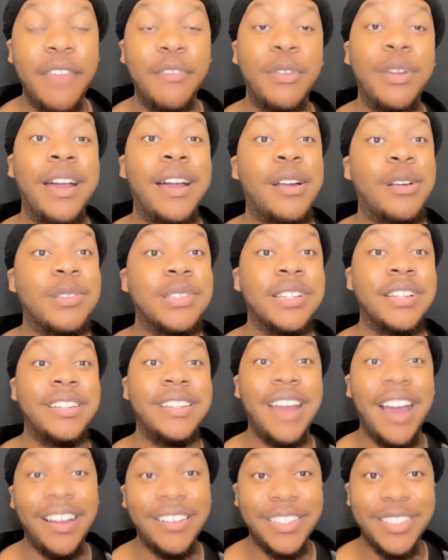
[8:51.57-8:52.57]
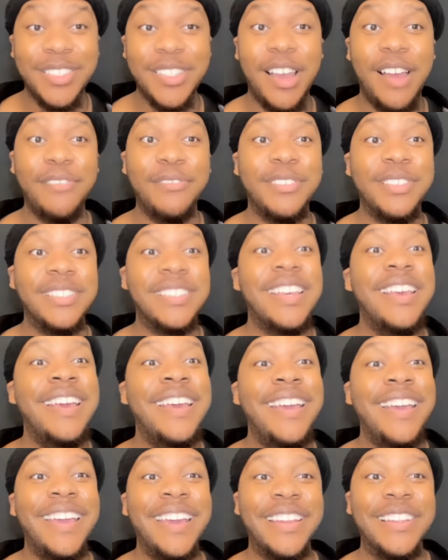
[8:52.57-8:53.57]
If you gotta go to the doctor's office,
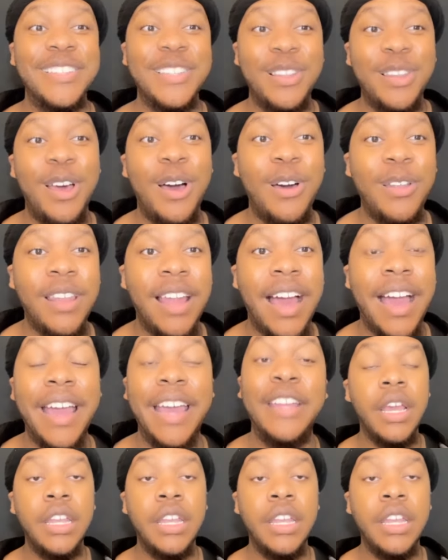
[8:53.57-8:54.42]
it is a long line.